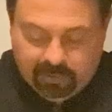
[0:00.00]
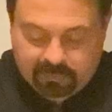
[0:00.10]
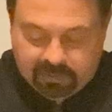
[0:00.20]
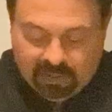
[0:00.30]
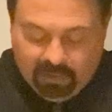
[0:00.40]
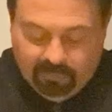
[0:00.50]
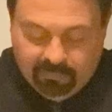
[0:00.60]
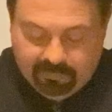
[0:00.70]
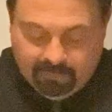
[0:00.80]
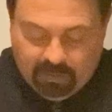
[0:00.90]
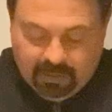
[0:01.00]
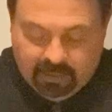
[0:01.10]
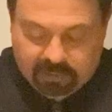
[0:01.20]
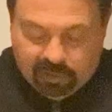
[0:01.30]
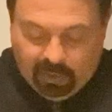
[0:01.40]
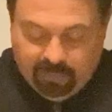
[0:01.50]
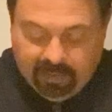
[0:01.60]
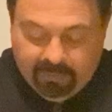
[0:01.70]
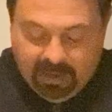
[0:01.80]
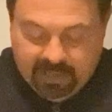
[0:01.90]
himself shall be
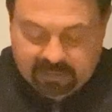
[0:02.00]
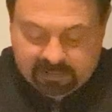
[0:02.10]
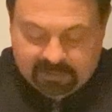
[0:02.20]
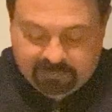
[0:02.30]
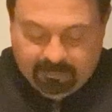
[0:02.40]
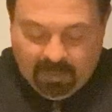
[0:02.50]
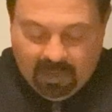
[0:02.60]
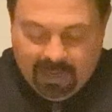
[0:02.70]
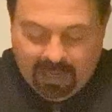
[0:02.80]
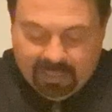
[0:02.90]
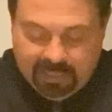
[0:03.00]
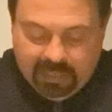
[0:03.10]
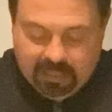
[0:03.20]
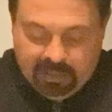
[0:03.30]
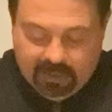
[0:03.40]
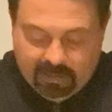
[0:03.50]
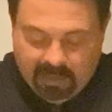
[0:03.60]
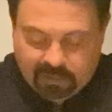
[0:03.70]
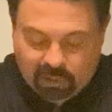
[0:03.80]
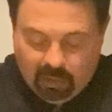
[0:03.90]
abased, and he that
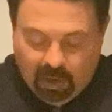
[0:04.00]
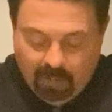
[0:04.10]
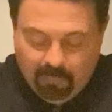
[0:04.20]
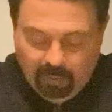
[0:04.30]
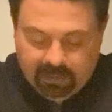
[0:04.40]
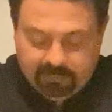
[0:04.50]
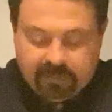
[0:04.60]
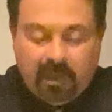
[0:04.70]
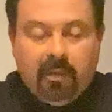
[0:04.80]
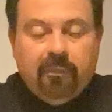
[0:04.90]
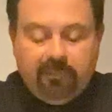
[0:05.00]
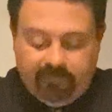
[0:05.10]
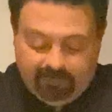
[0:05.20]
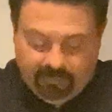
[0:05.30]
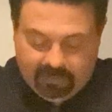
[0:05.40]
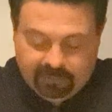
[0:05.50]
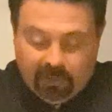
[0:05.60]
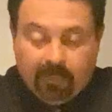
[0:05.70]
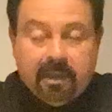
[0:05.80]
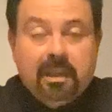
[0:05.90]
shall humble himself shall
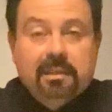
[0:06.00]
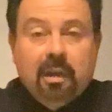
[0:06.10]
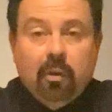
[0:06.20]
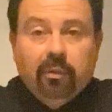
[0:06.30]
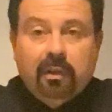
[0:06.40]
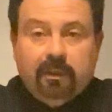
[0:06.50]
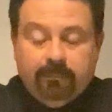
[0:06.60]
be exalted.